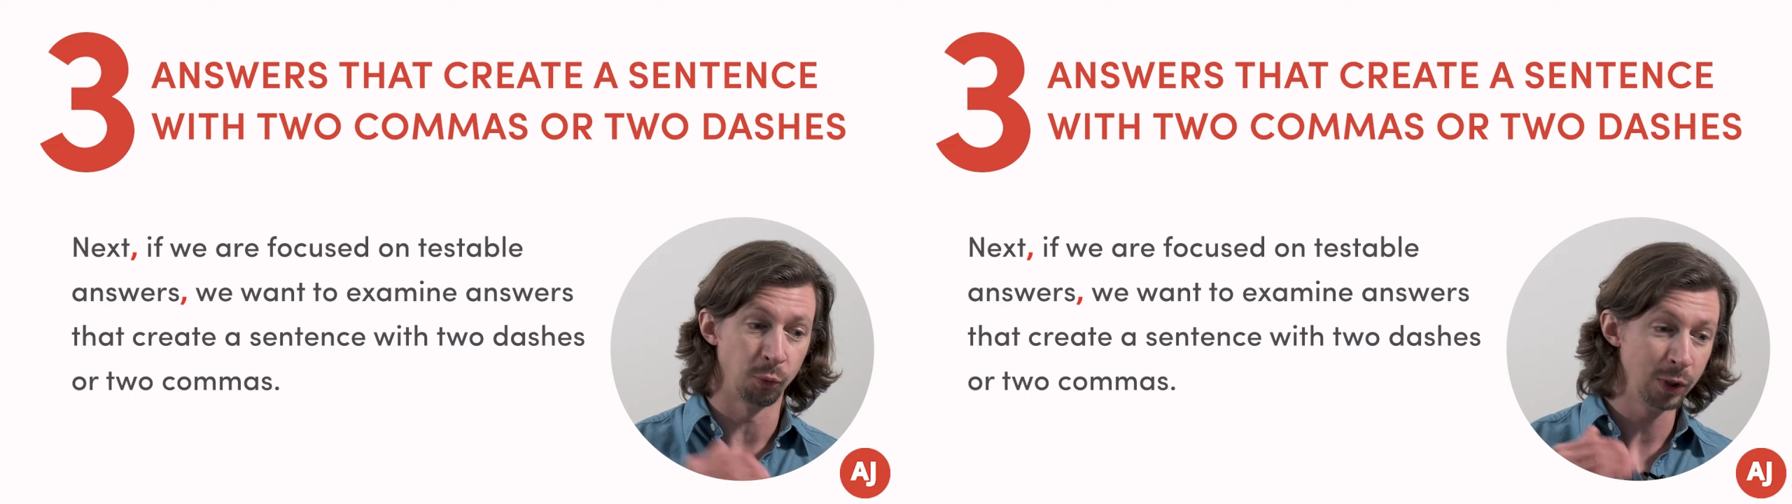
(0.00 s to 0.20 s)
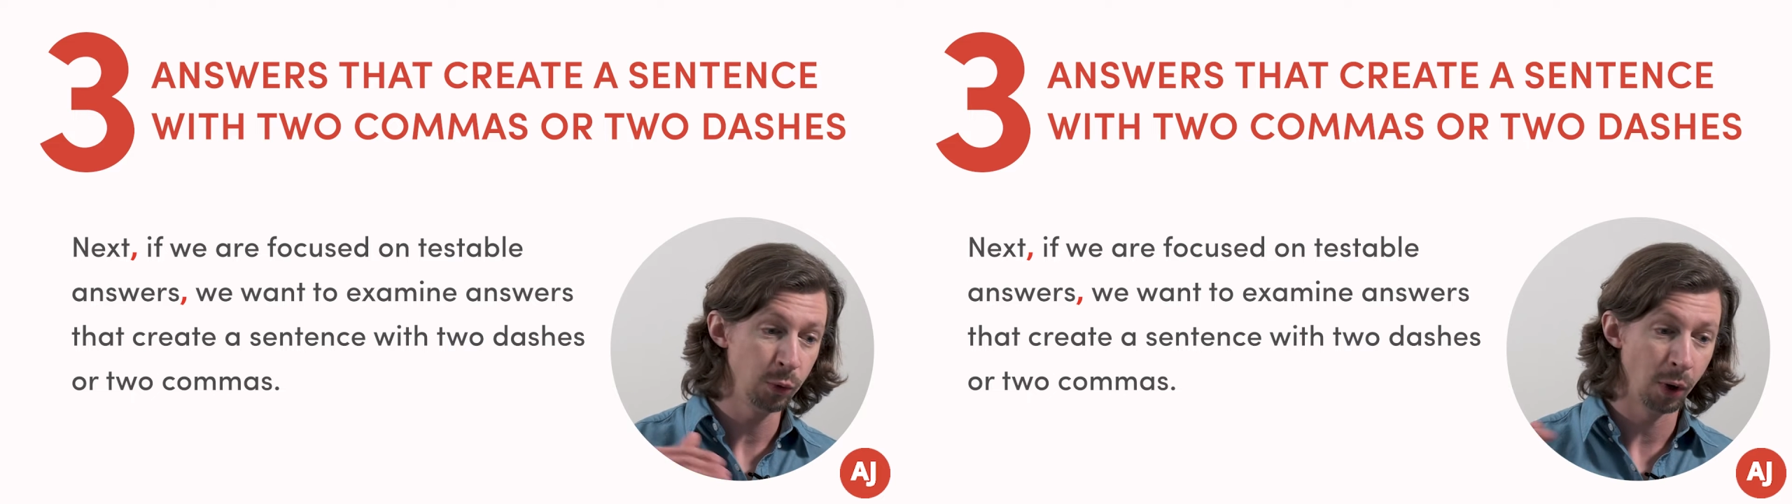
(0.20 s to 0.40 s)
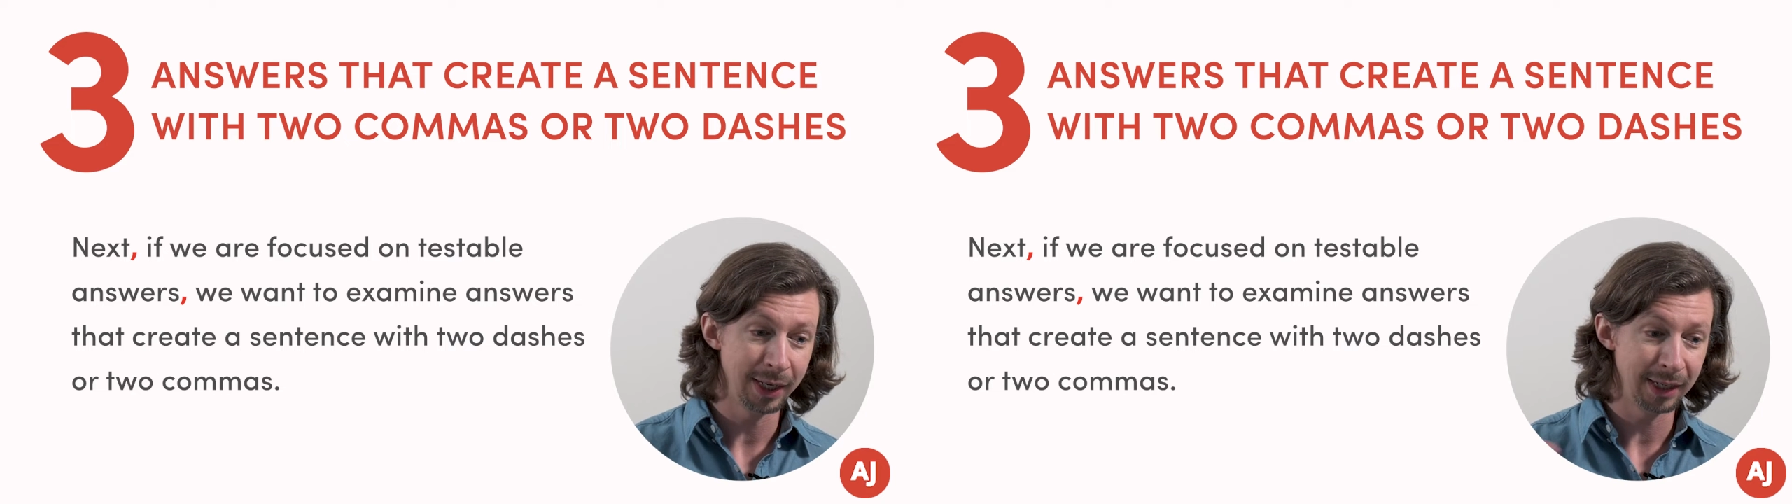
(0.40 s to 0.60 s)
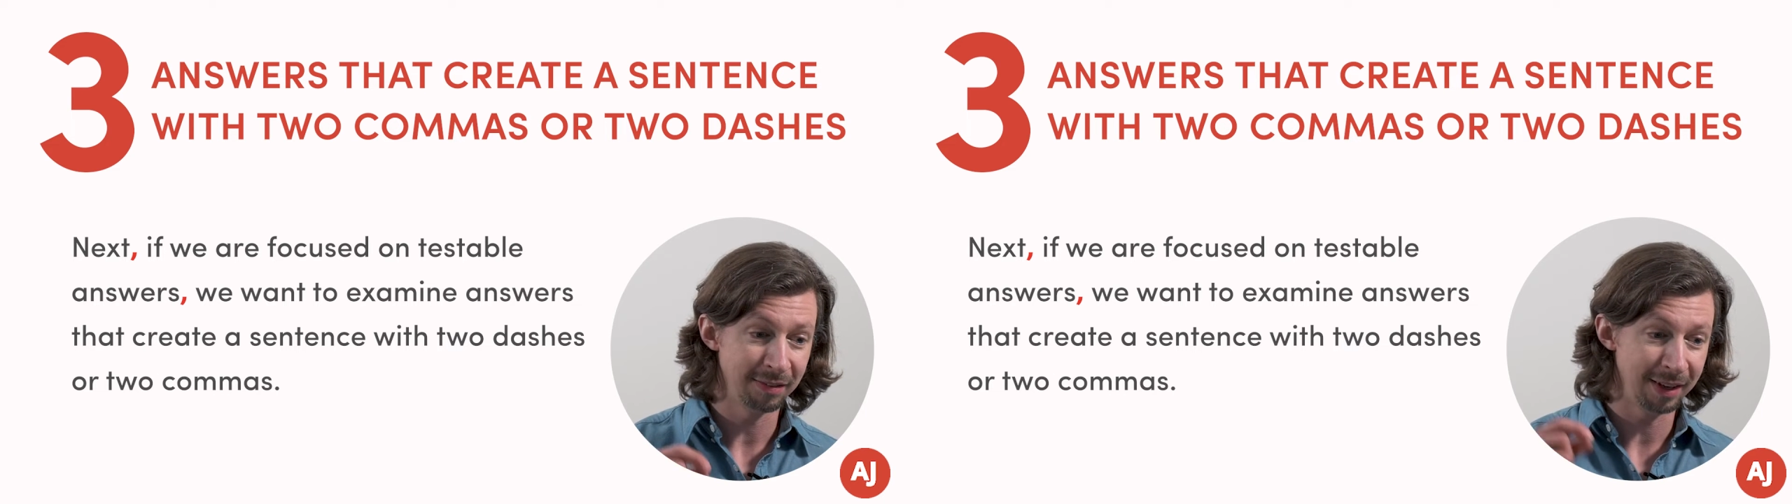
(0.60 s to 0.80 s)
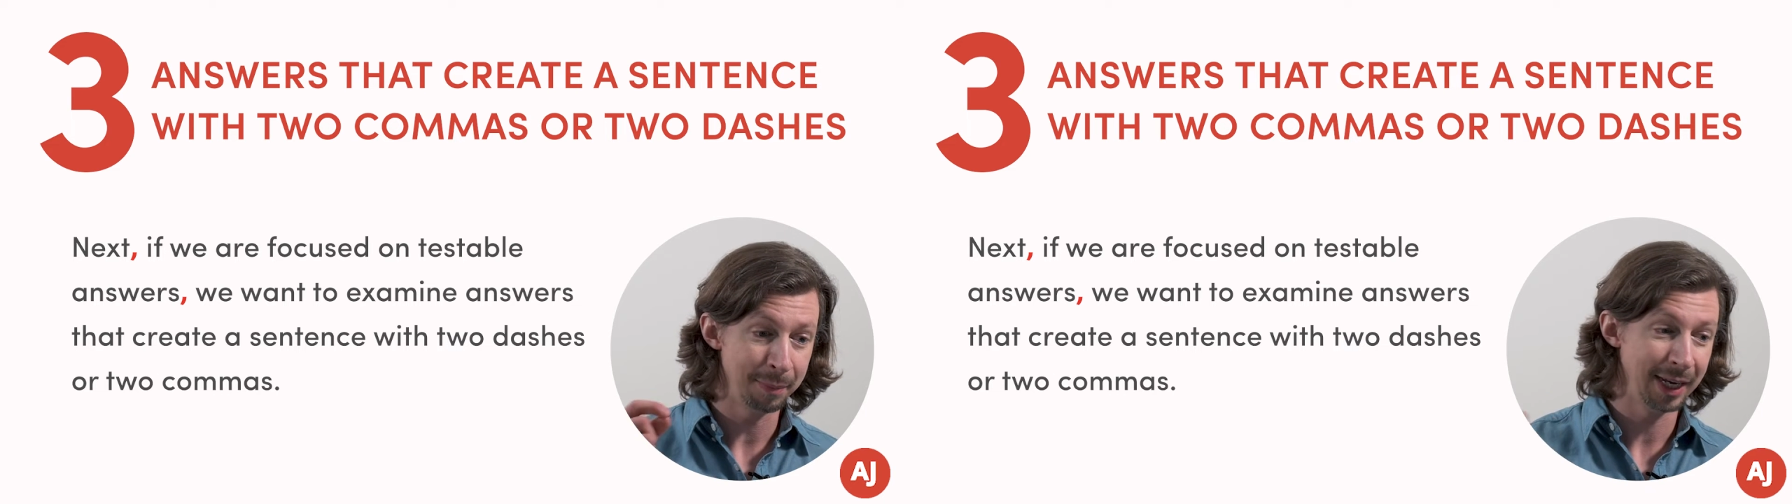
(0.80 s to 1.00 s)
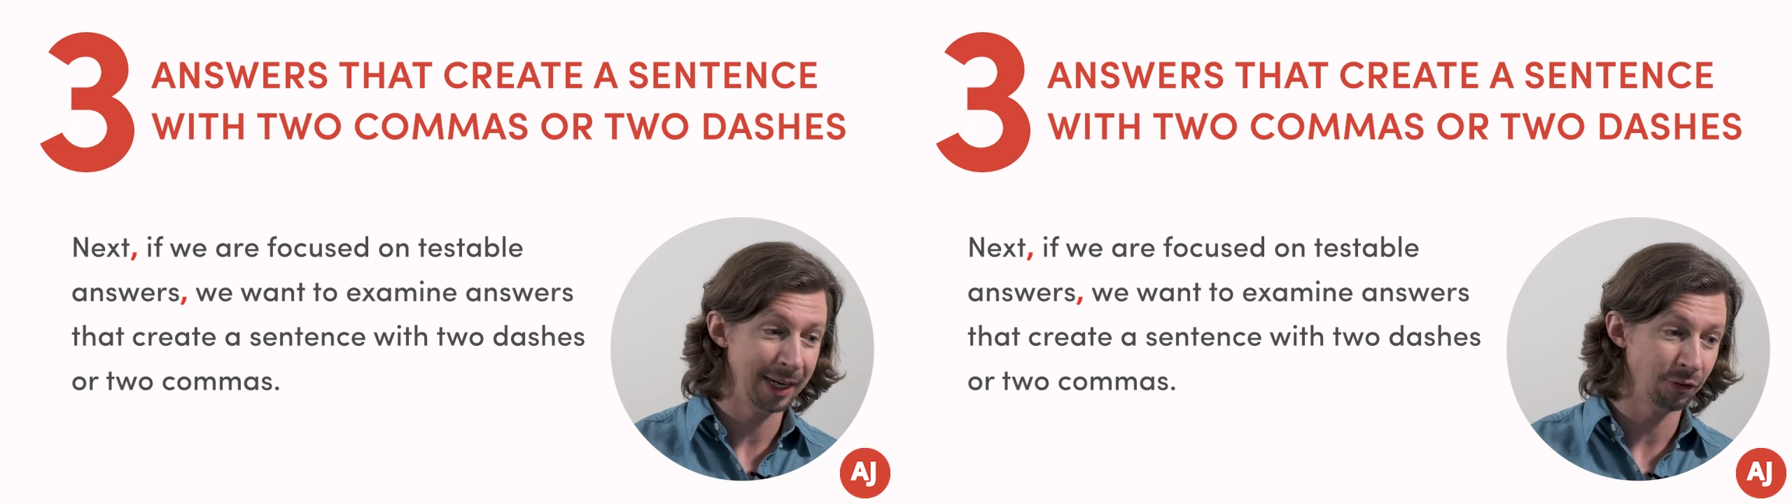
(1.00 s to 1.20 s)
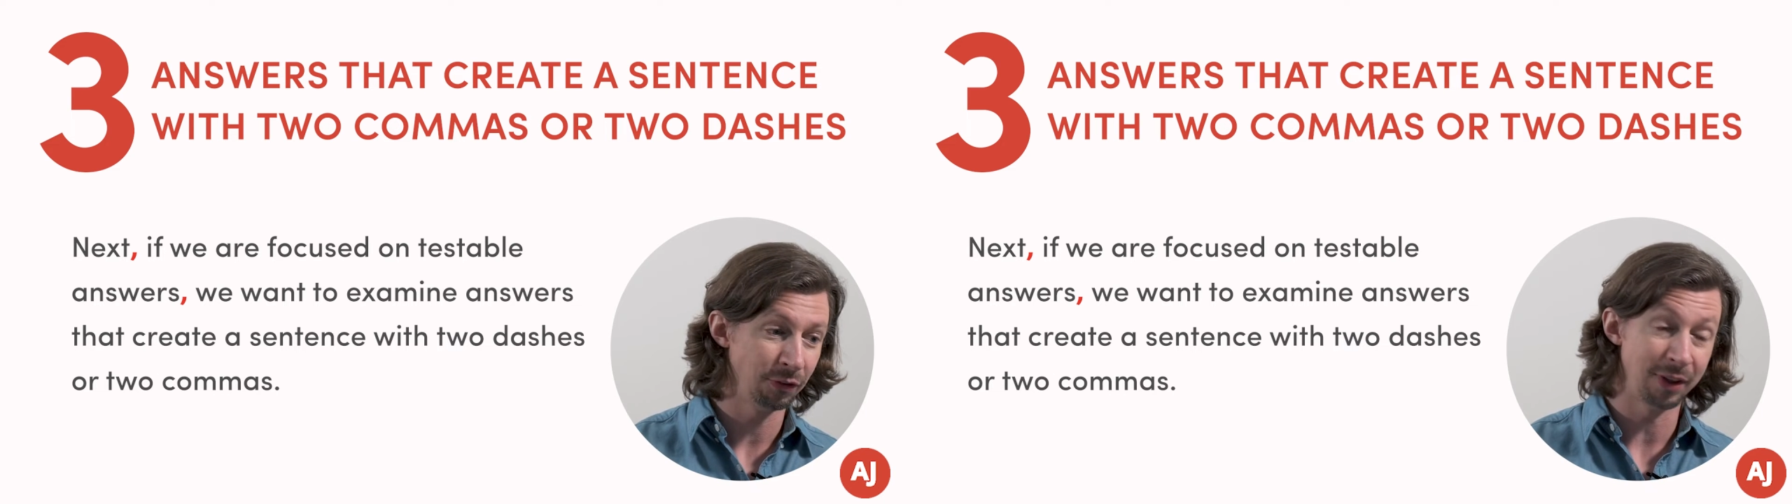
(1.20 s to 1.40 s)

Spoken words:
we want to examine answers